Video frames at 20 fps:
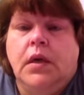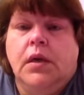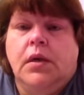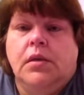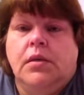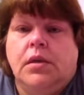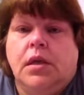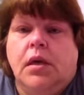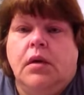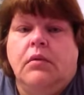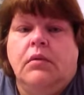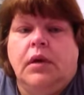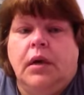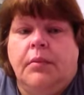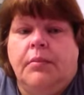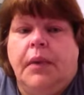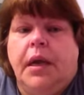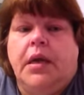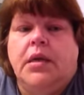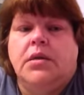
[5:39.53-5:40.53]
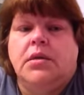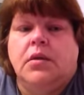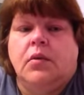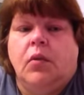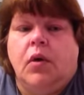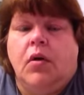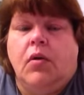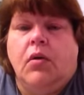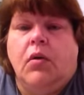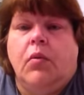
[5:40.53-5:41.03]
So I managed to
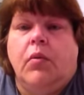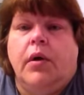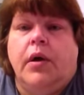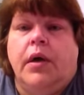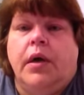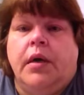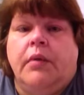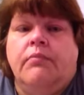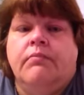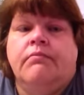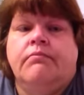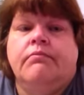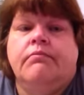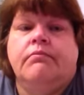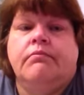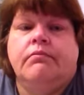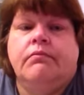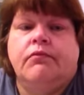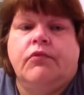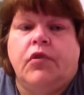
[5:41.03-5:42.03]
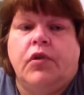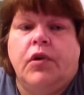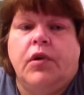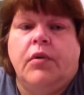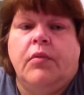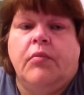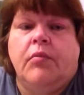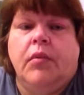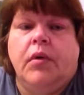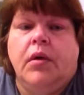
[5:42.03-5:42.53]
walk away
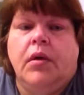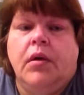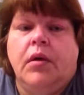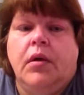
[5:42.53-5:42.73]
from